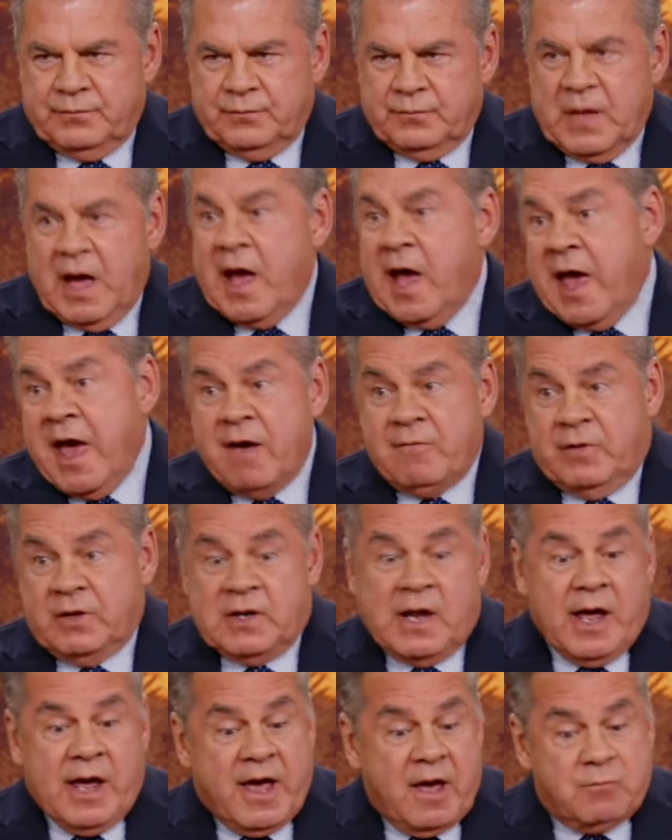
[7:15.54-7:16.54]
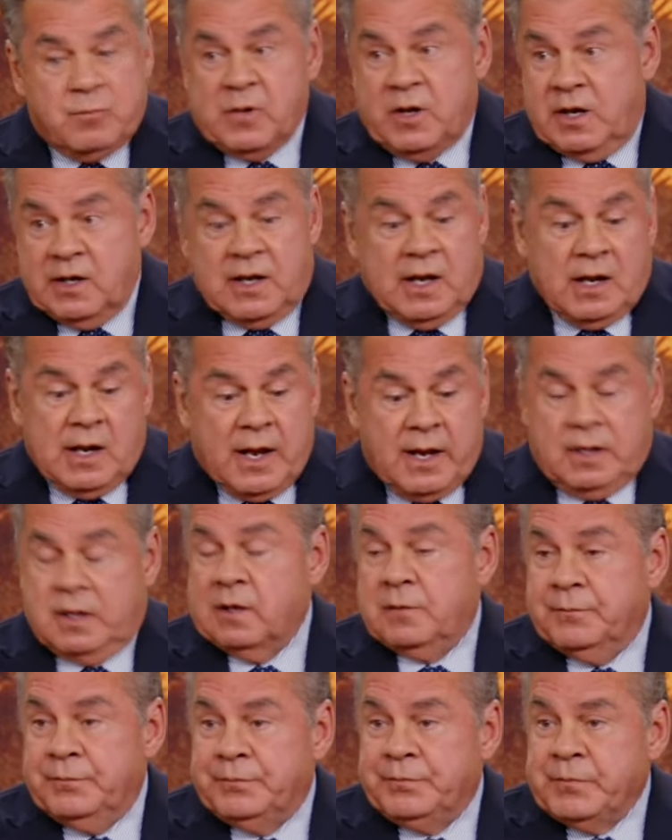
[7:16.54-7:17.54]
I have it, I have money, I like it.